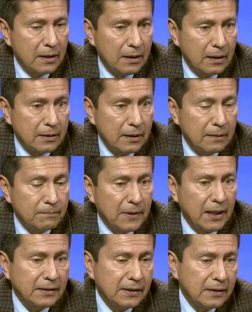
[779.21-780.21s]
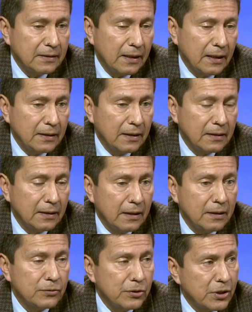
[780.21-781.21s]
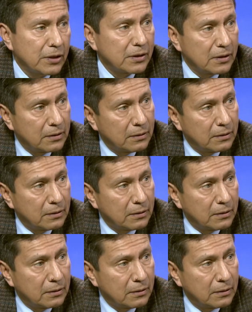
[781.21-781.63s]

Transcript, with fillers: and that's the time that they reach us